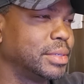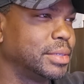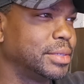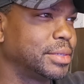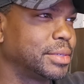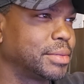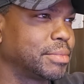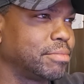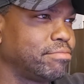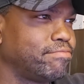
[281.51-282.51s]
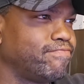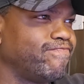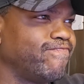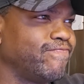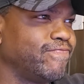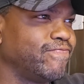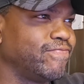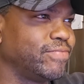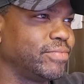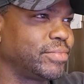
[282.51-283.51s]

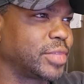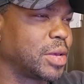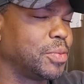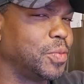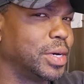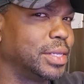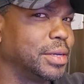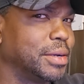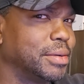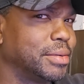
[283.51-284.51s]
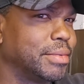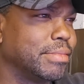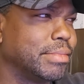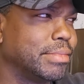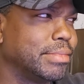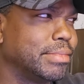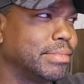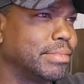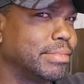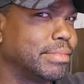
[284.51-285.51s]

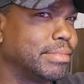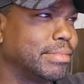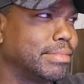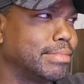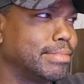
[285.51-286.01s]
(no one is talking)